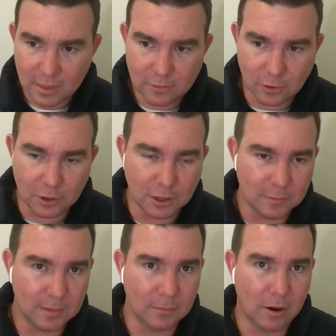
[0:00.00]
So you need
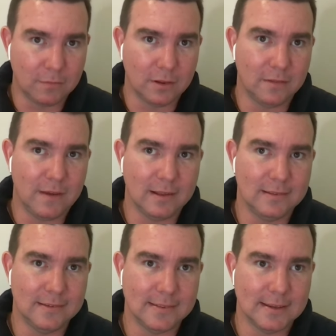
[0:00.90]
to be mindful of the fact
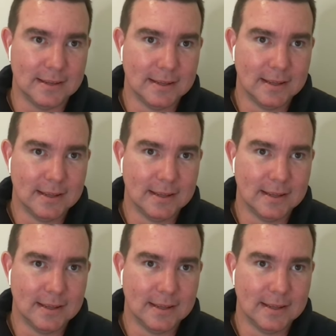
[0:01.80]
is that